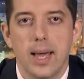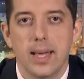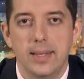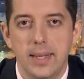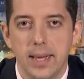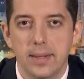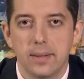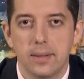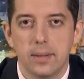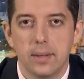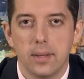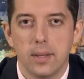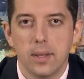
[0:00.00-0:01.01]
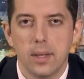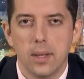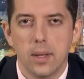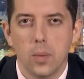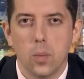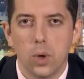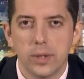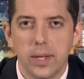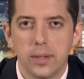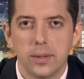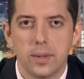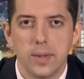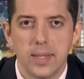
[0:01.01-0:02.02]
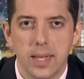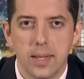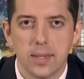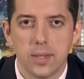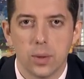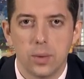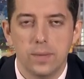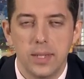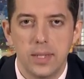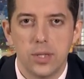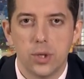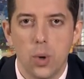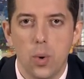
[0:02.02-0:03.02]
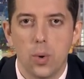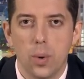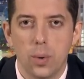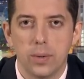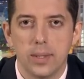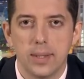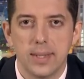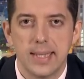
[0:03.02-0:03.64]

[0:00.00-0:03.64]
At the end, what are the results of this so-called